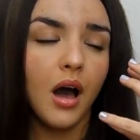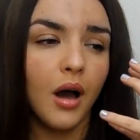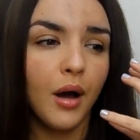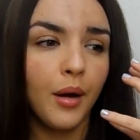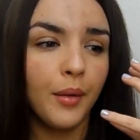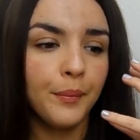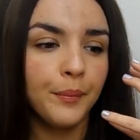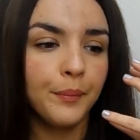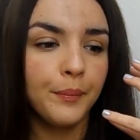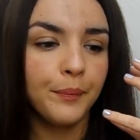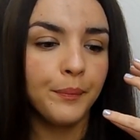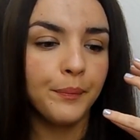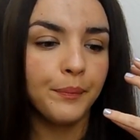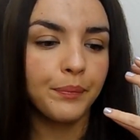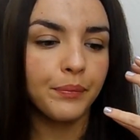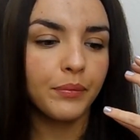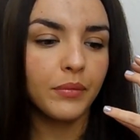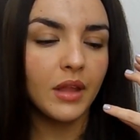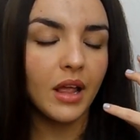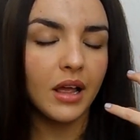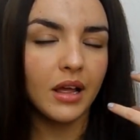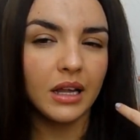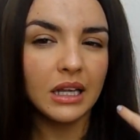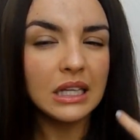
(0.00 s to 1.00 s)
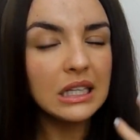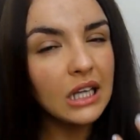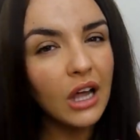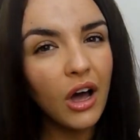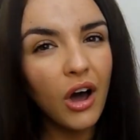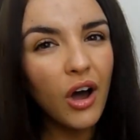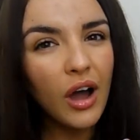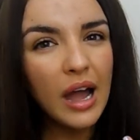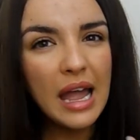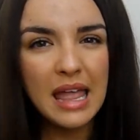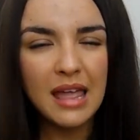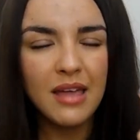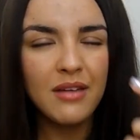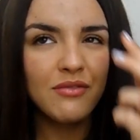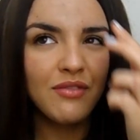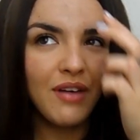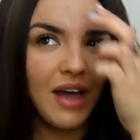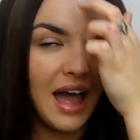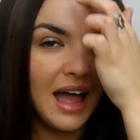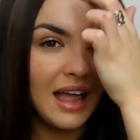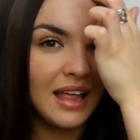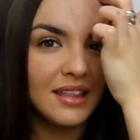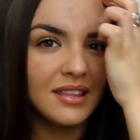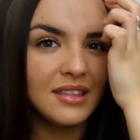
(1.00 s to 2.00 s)
um, alive
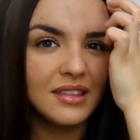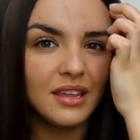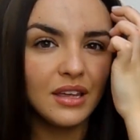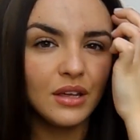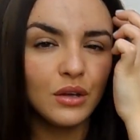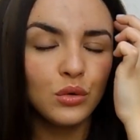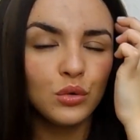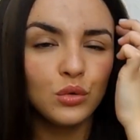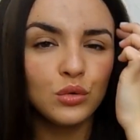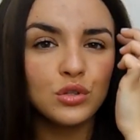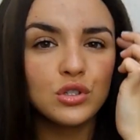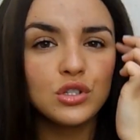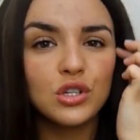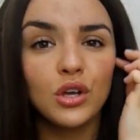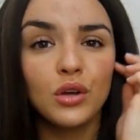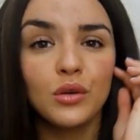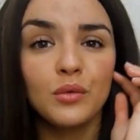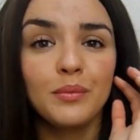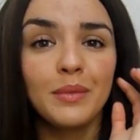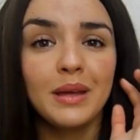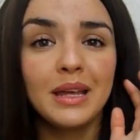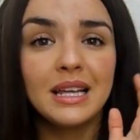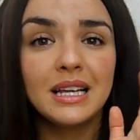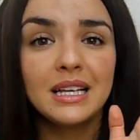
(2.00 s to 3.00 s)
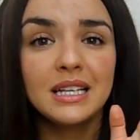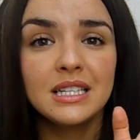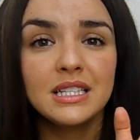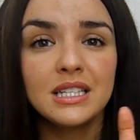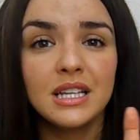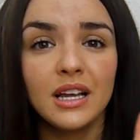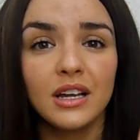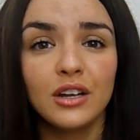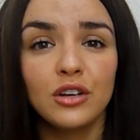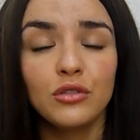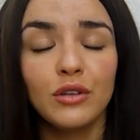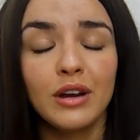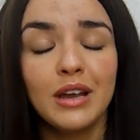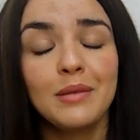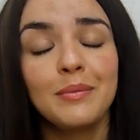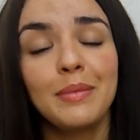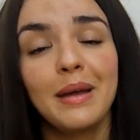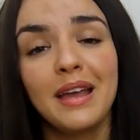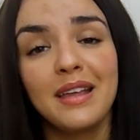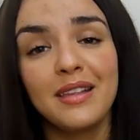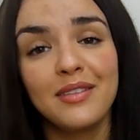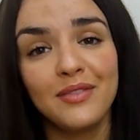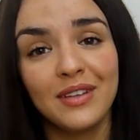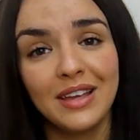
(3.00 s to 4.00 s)
and it also makes a great
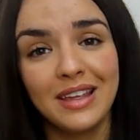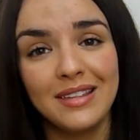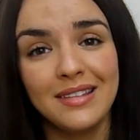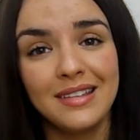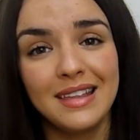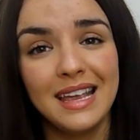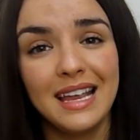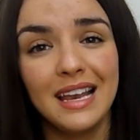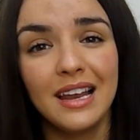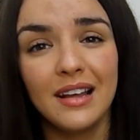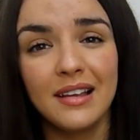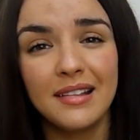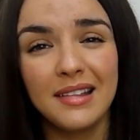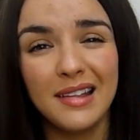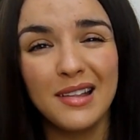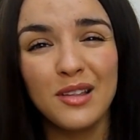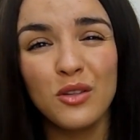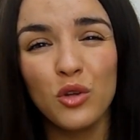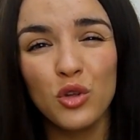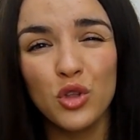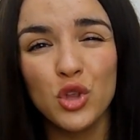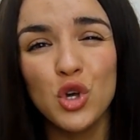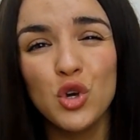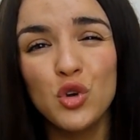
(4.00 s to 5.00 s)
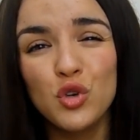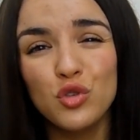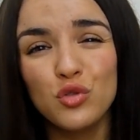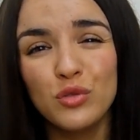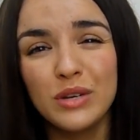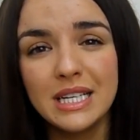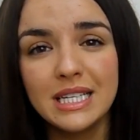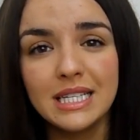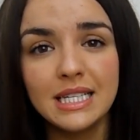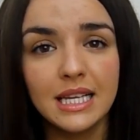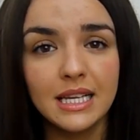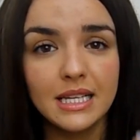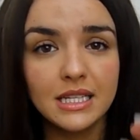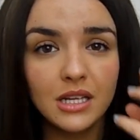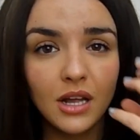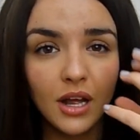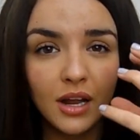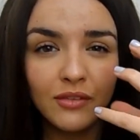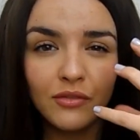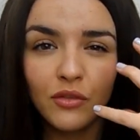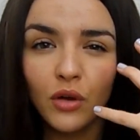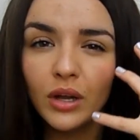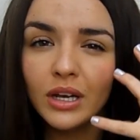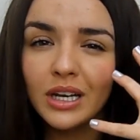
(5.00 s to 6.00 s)
base for concealer because it's not too greasy. It's
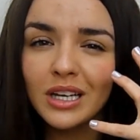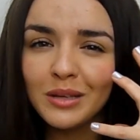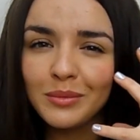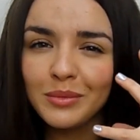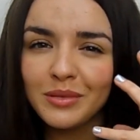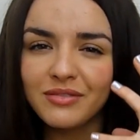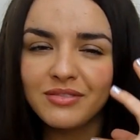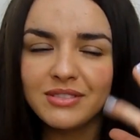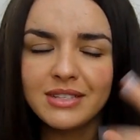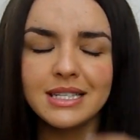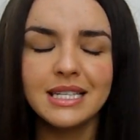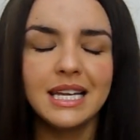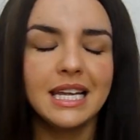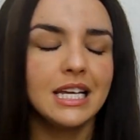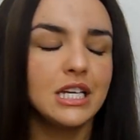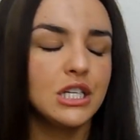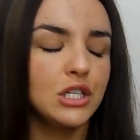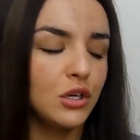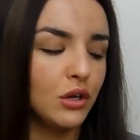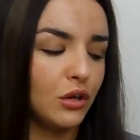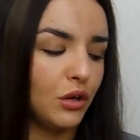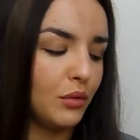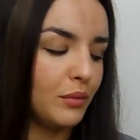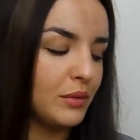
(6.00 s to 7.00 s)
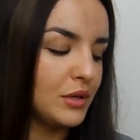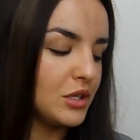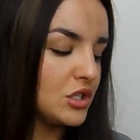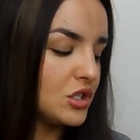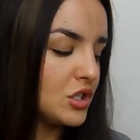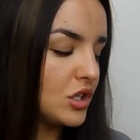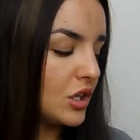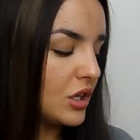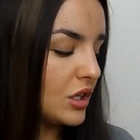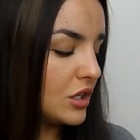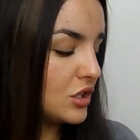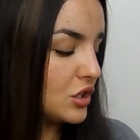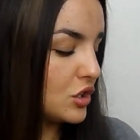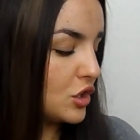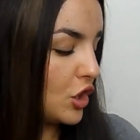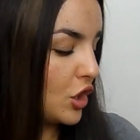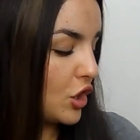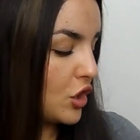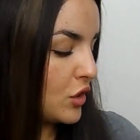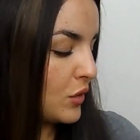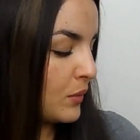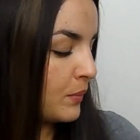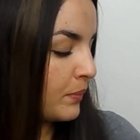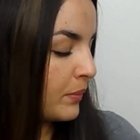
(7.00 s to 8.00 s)
kind of got a little bit of stick to it which is
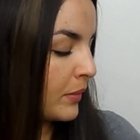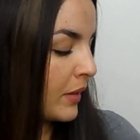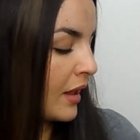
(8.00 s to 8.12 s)
good.